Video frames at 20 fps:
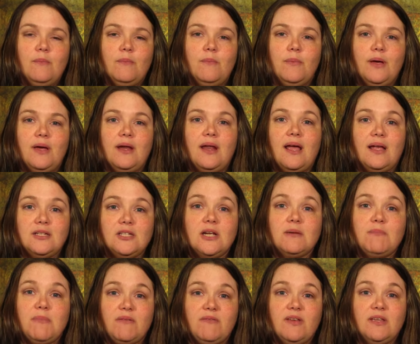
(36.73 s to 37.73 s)
but I
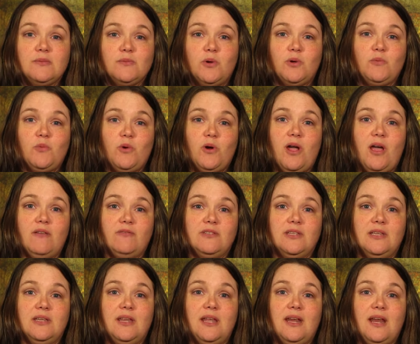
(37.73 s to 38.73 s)
check my Facebook more
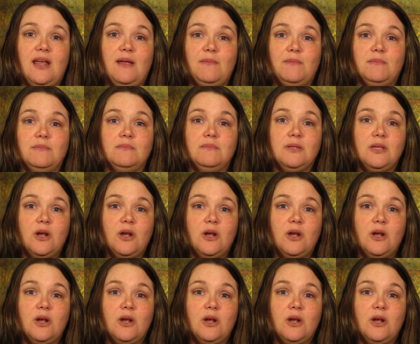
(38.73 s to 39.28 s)
often, and I'm